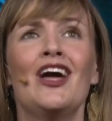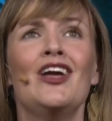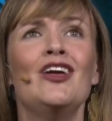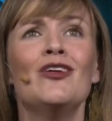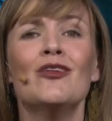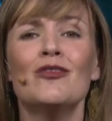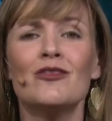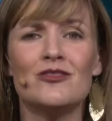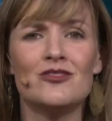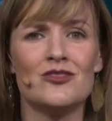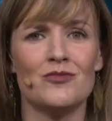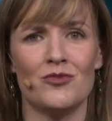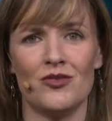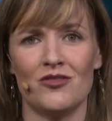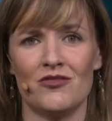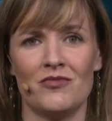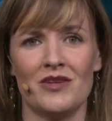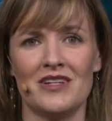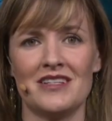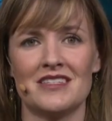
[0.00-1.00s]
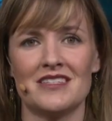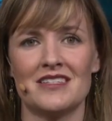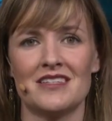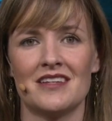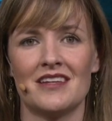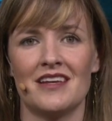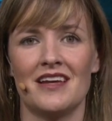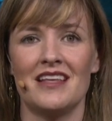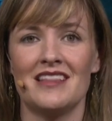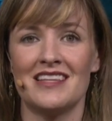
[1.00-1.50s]
Huge
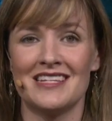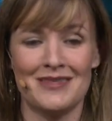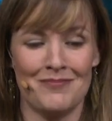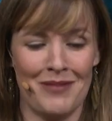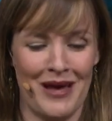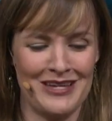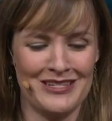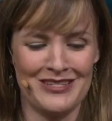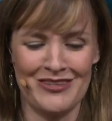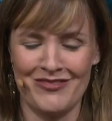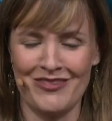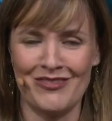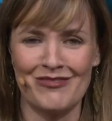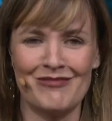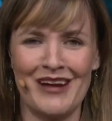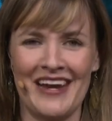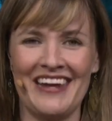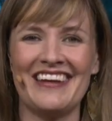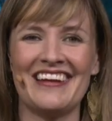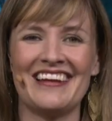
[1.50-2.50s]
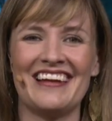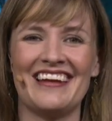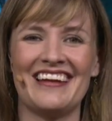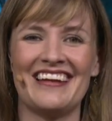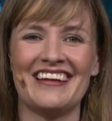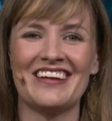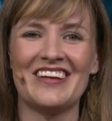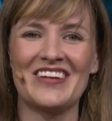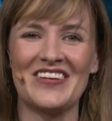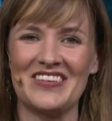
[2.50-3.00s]
movements in the space of a
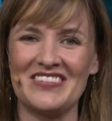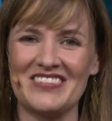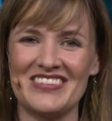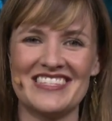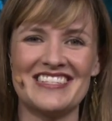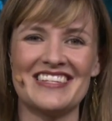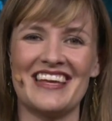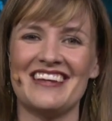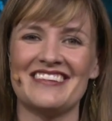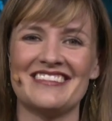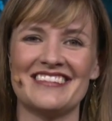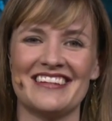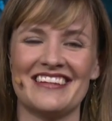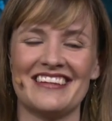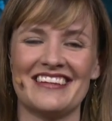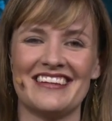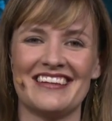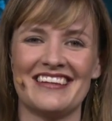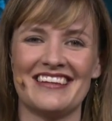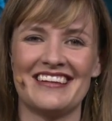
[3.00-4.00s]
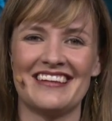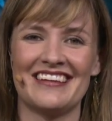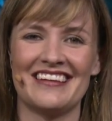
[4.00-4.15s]
regular conversation.